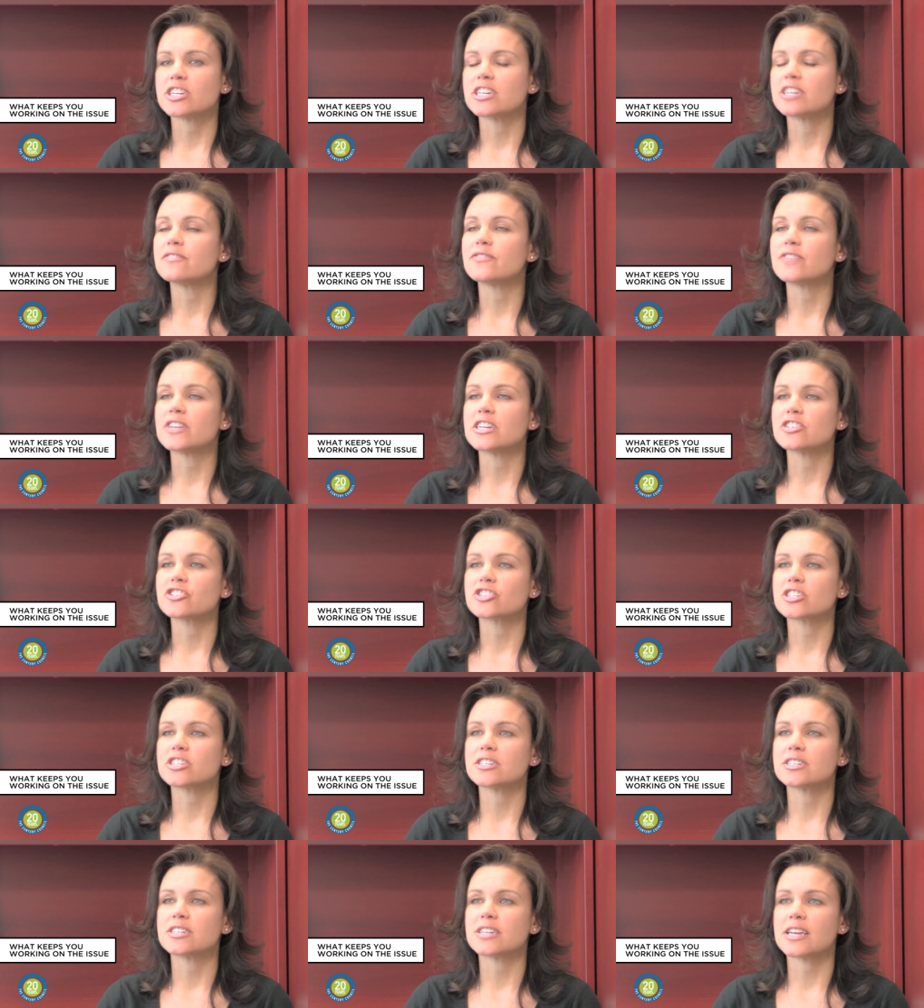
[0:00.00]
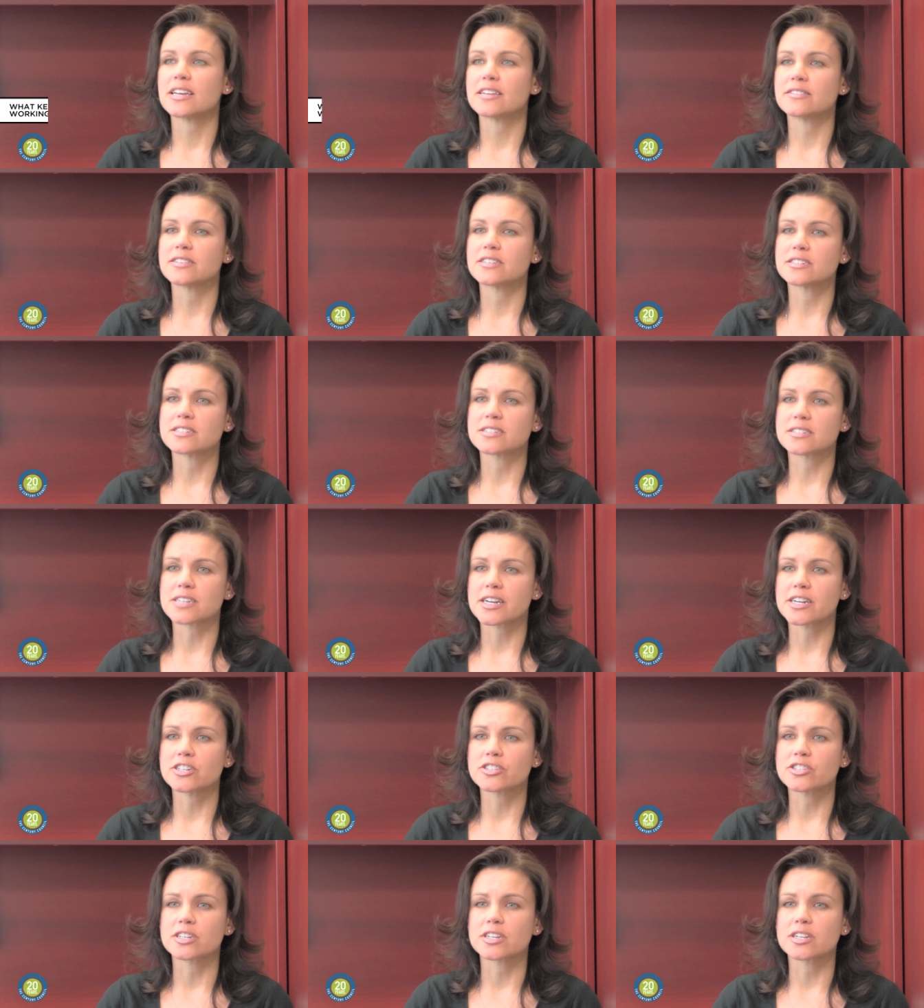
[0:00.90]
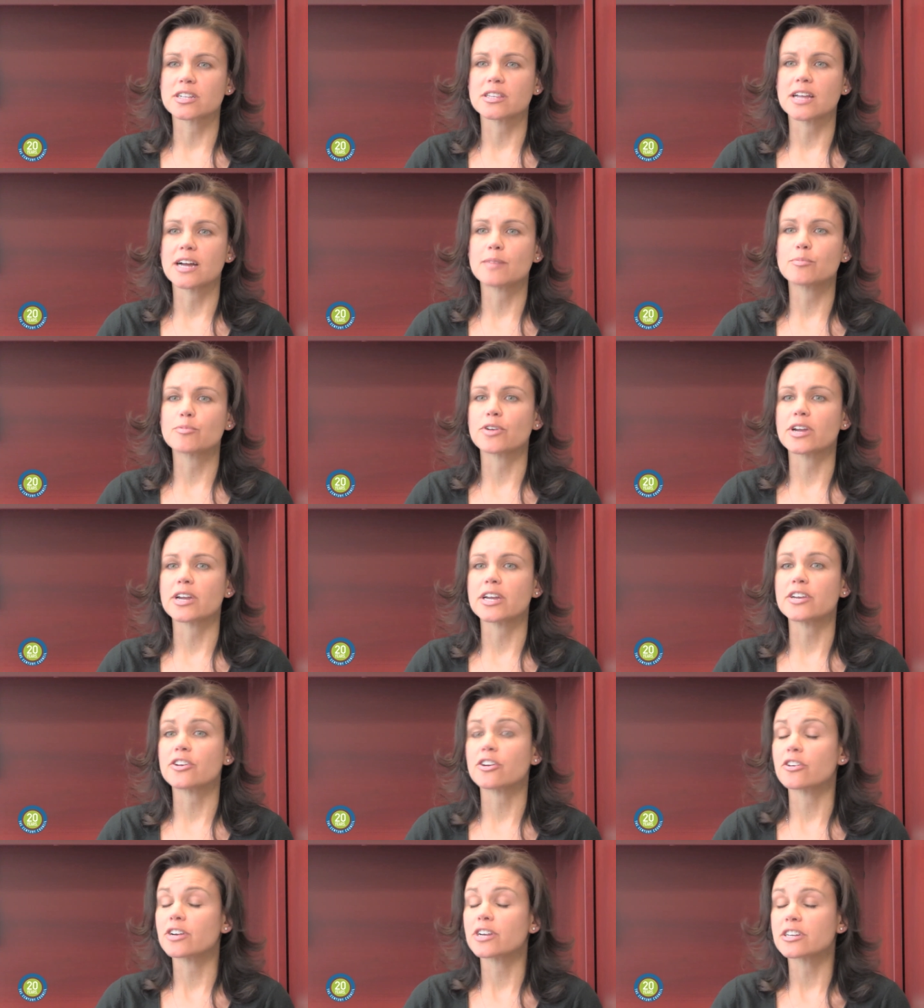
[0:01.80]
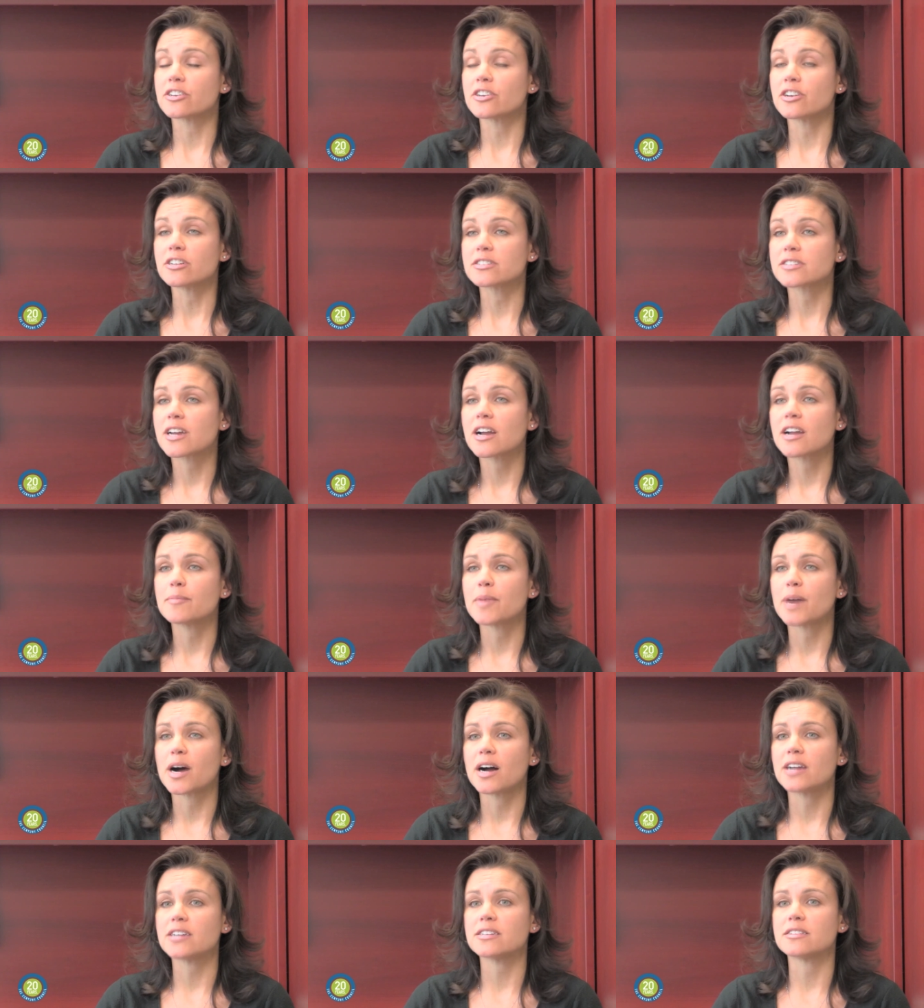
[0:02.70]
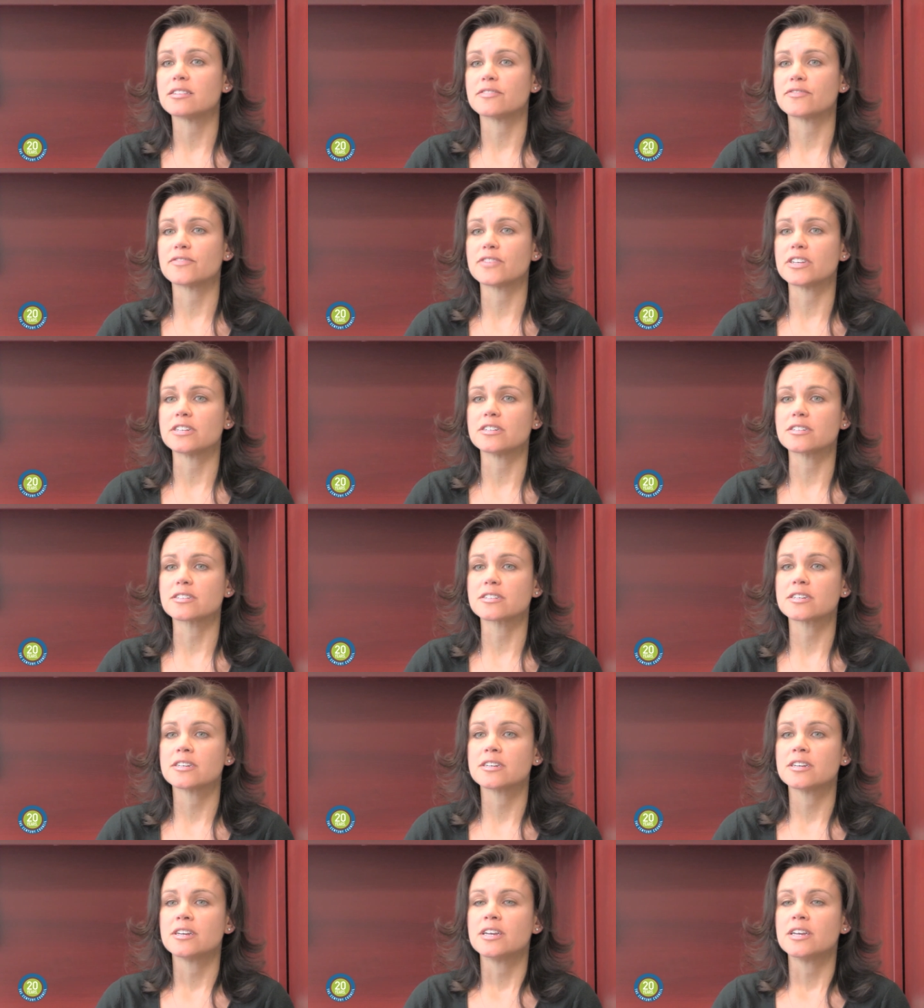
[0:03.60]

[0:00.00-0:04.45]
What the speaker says: innovation, and the desire to collaborate are at an all-time high in the field.